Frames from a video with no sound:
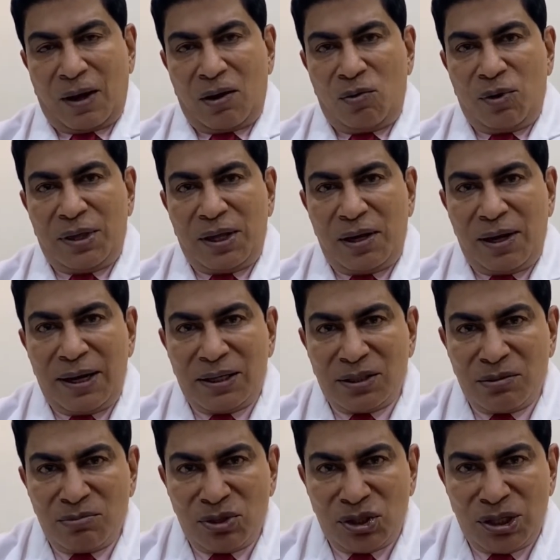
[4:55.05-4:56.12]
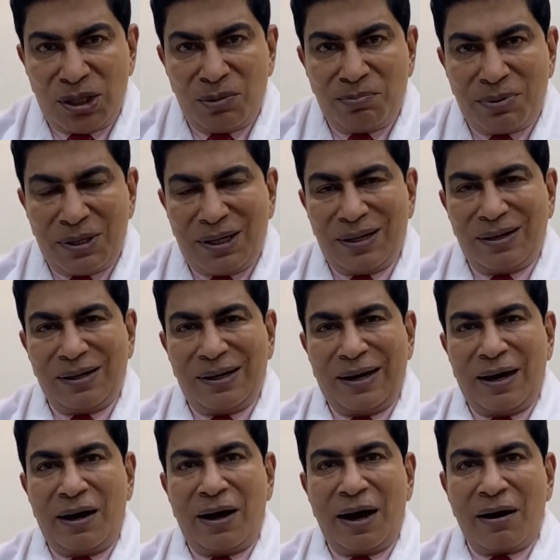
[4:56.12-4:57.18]
with a laser machine, particularly
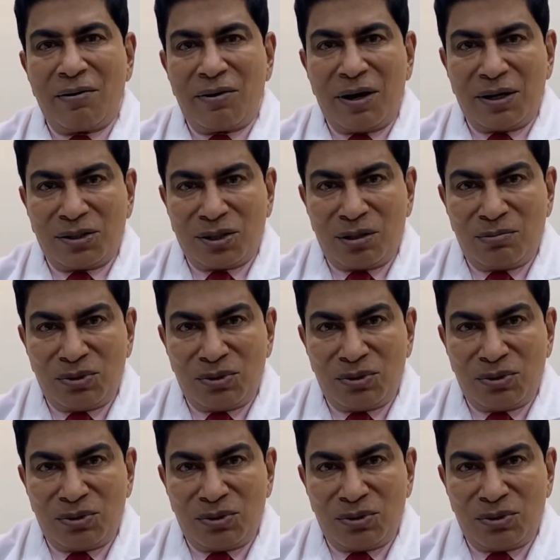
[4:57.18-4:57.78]
a hair reduction